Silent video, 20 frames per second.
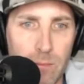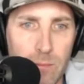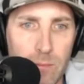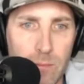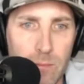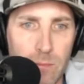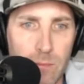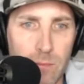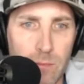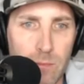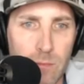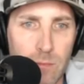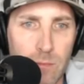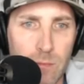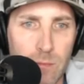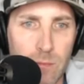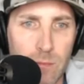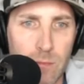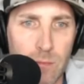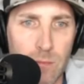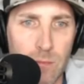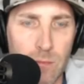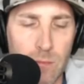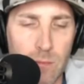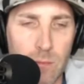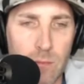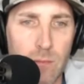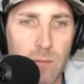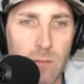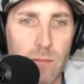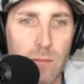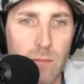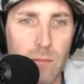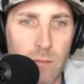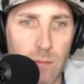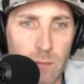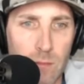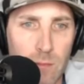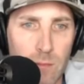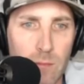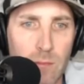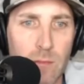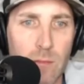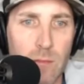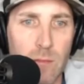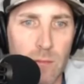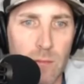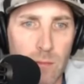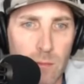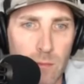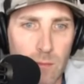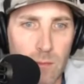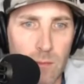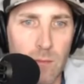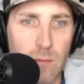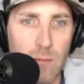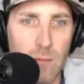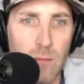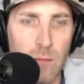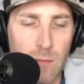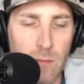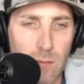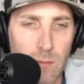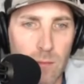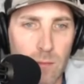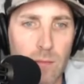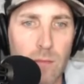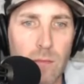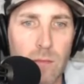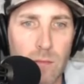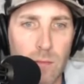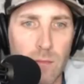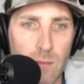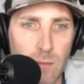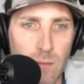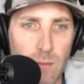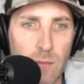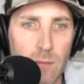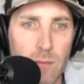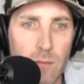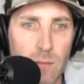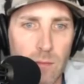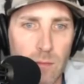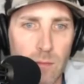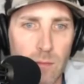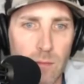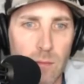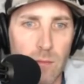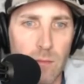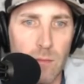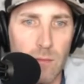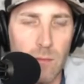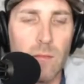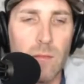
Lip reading: This person isn't speaking.